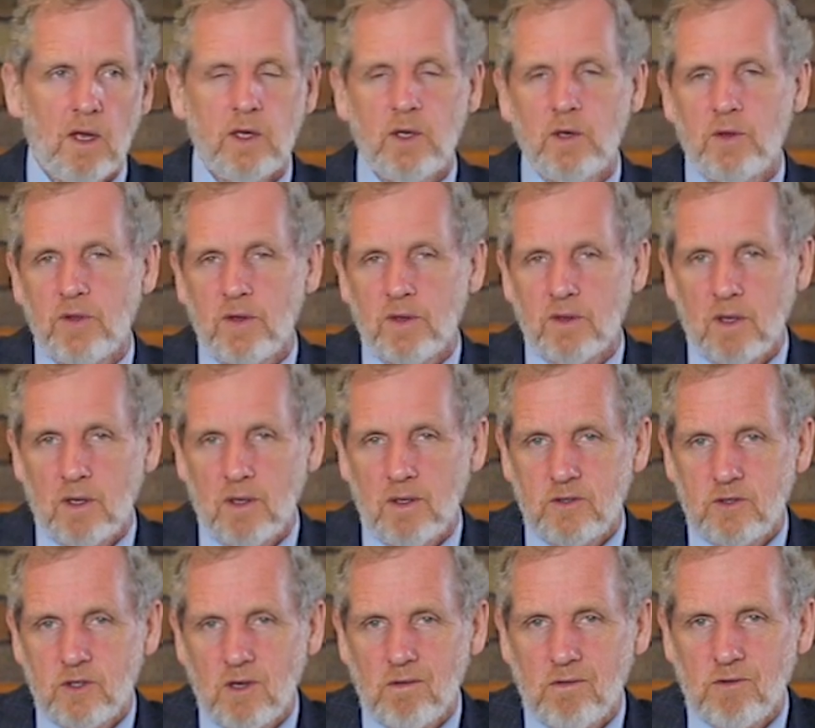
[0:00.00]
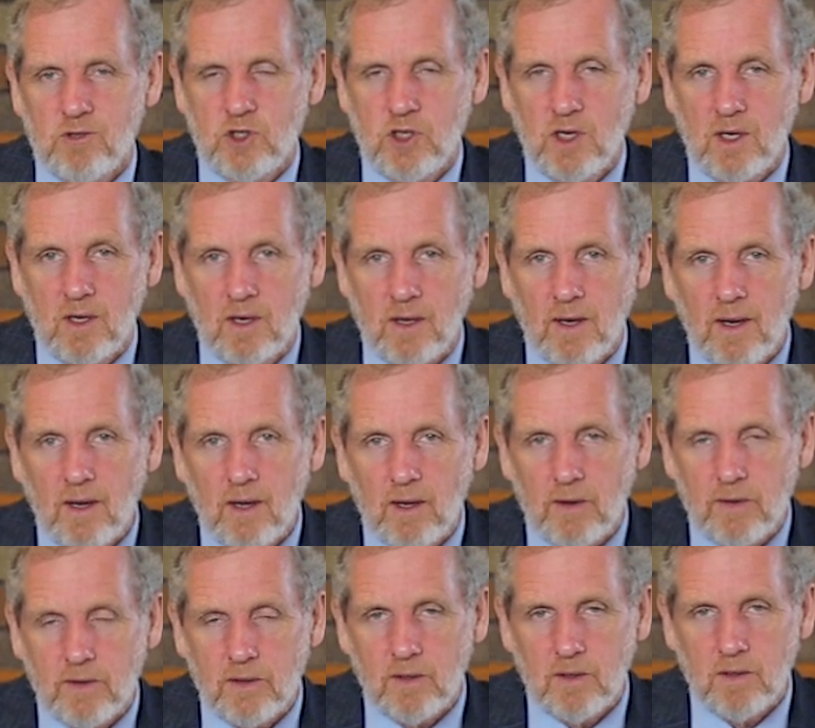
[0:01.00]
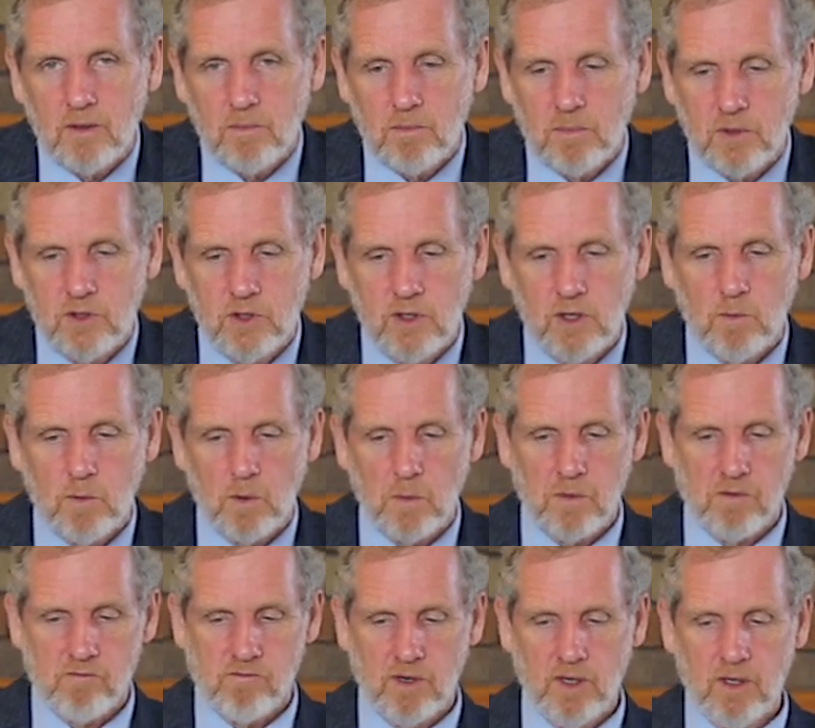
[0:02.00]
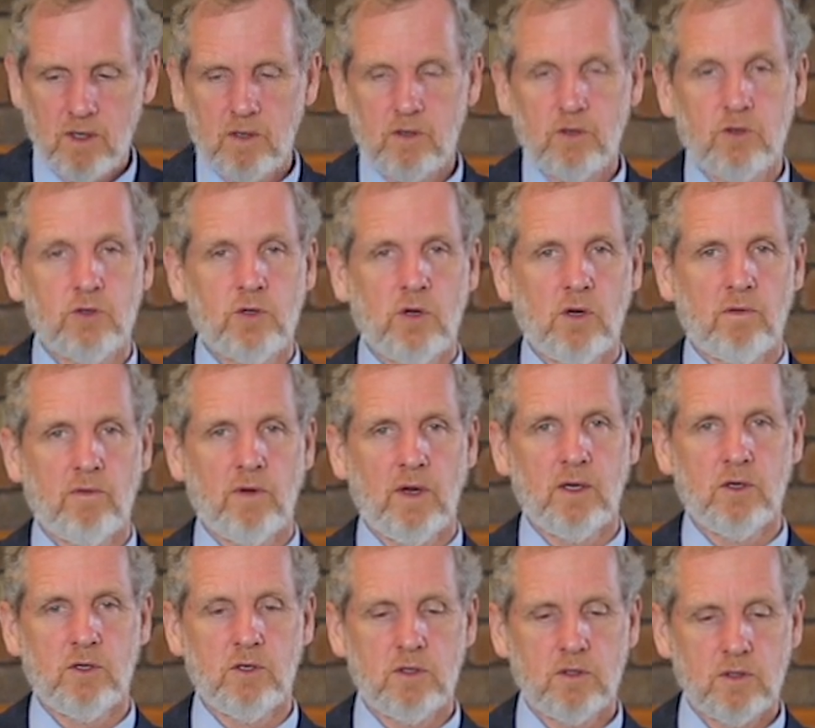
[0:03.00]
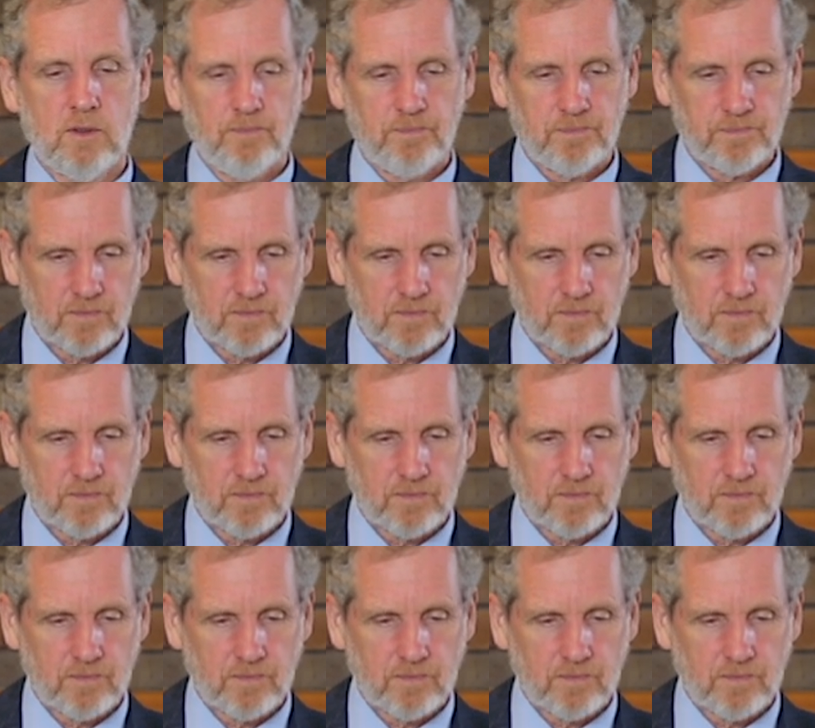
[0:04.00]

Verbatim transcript: You'd think they'd at least go and check it out. But you know what we read in Desire of Ages?